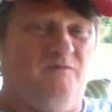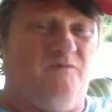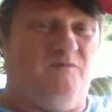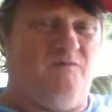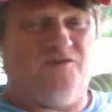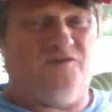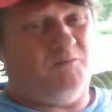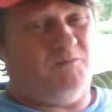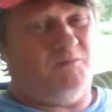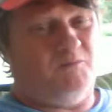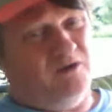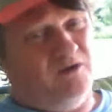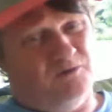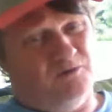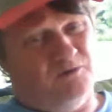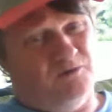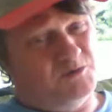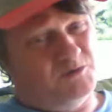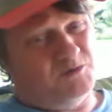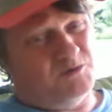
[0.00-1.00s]
and some of the other
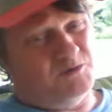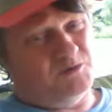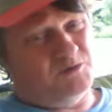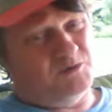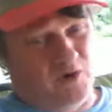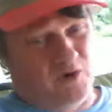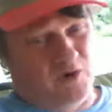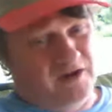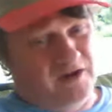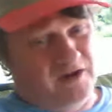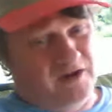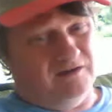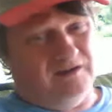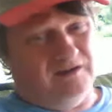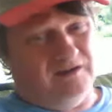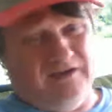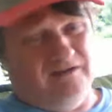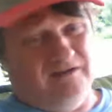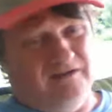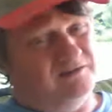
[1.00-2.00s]
ones might break it,
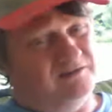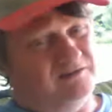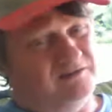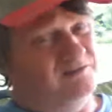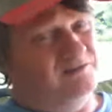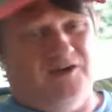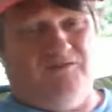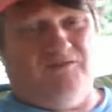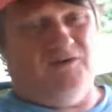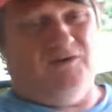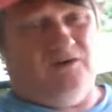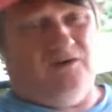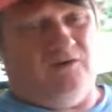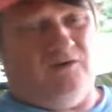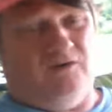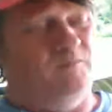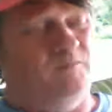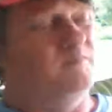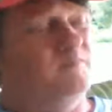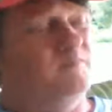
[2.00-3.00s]
eat it. You never know.